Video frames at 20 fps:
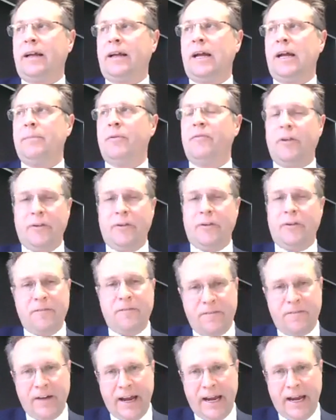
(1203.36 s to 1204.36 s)
keep a very
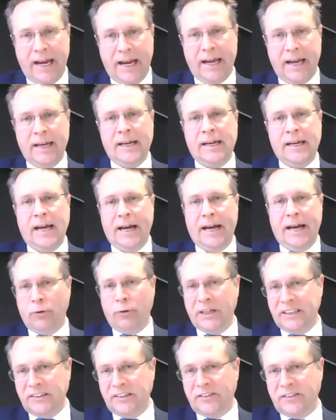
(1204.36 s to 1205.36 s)
fair and
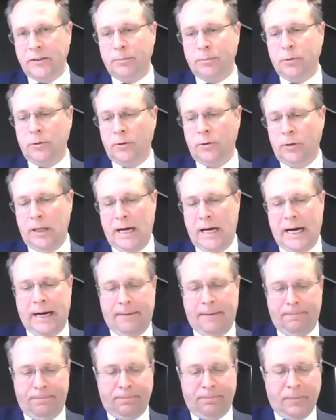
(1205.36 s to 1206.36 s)
reasonable
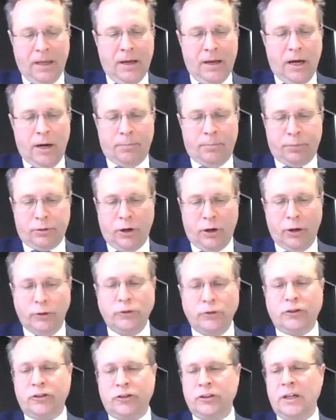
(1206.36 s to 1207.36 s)

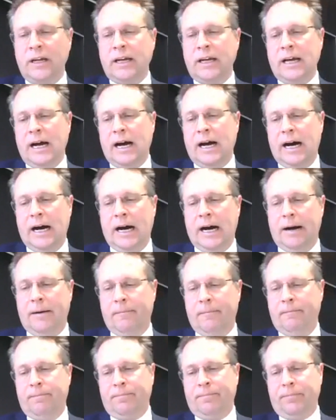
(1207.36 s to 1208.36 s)
approach,
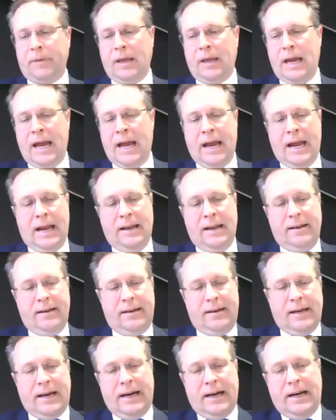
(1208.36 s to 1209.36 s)
and
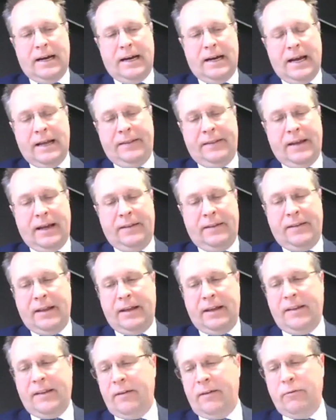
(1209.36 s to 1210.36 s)

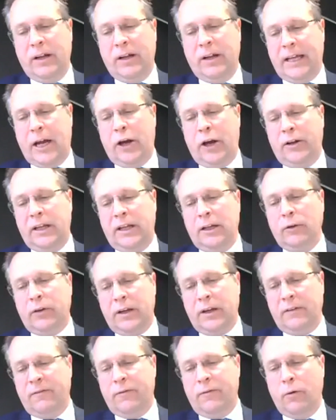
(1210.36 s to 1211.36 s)
they're really only
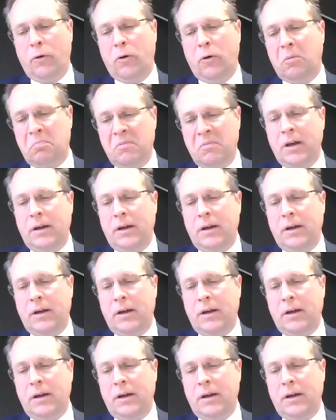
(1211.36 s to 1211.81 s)
looking for,